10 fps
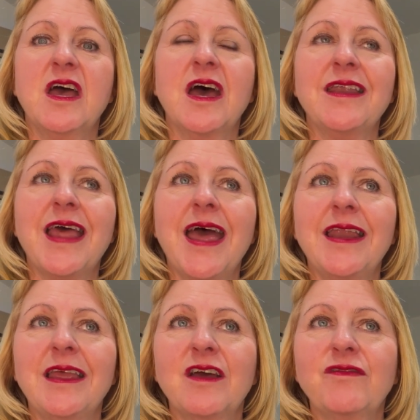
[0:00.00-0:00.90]
and
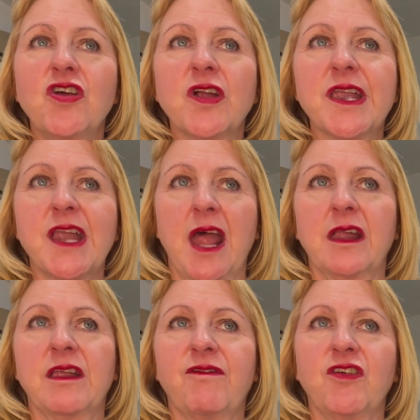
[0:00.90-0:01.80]
any of your
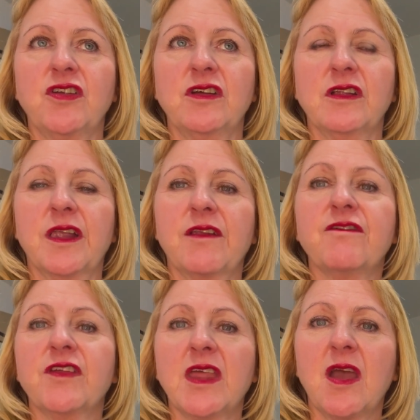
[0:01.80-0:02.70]
sales funnels
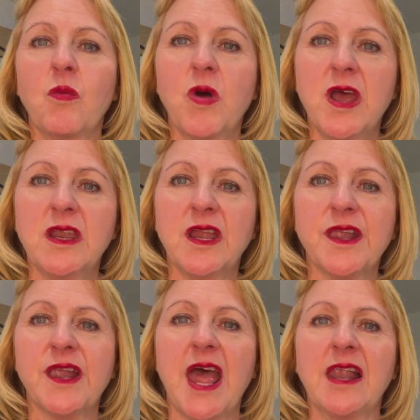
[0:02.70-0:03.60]
for the
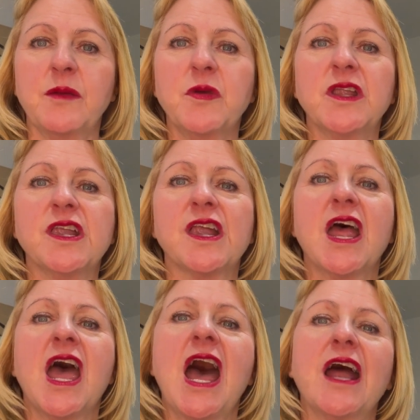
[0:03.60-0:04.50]
awareness elements,
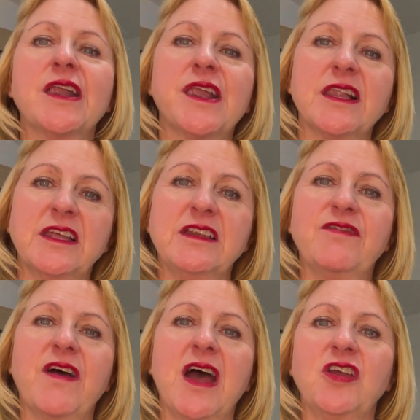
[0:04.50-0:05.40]
and
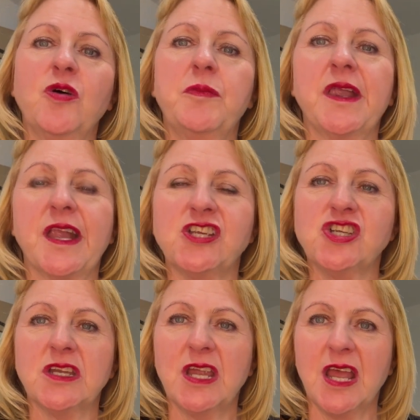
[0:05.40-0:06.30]
solidify your
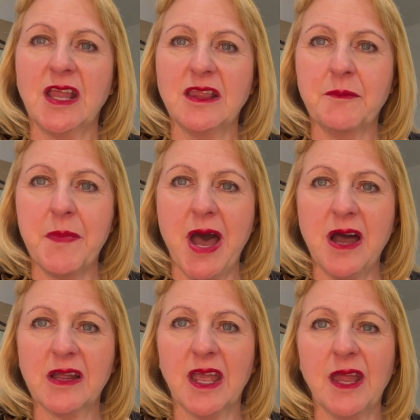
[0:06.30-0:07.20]
position in the
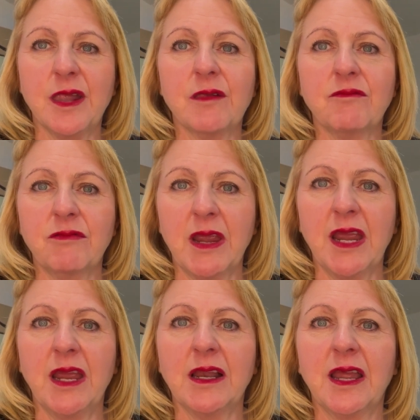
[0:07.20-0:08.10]
market. It's
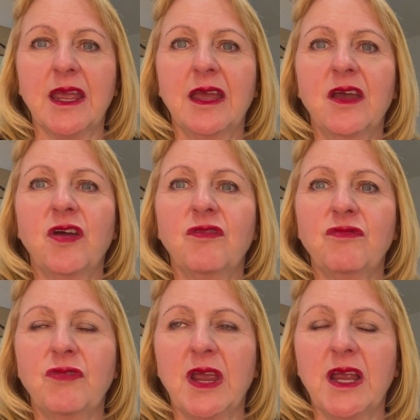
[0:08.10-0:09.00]
really,
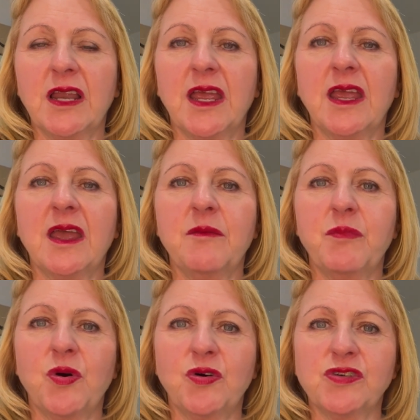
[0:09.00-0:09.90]
really
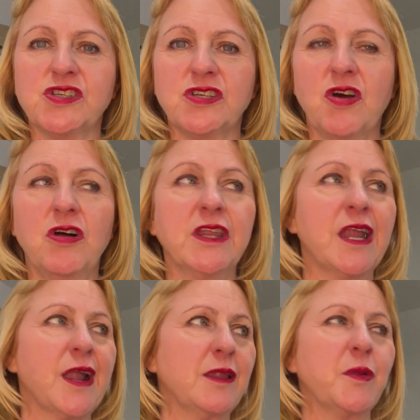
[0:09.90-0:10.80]
important. All
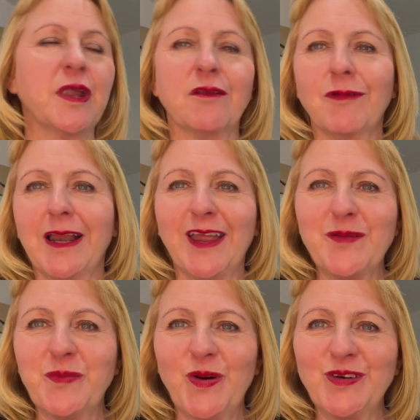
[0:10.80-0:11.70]
these elements are really
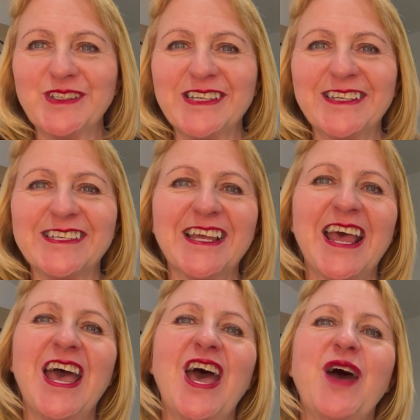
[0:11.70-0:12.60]
important.
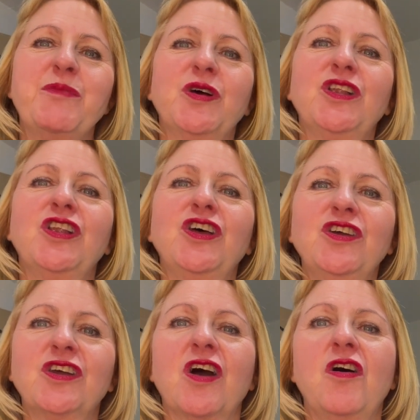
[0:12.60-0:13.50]
But
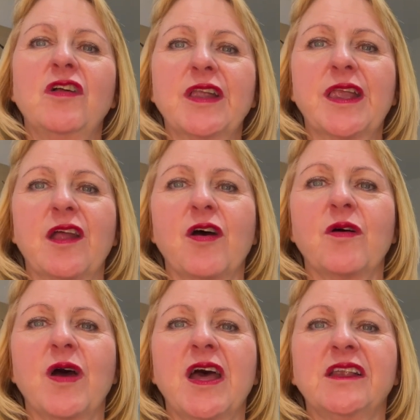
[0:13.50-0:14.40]
look
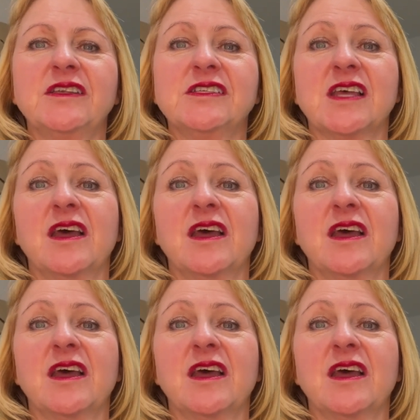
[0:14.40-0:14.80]
also and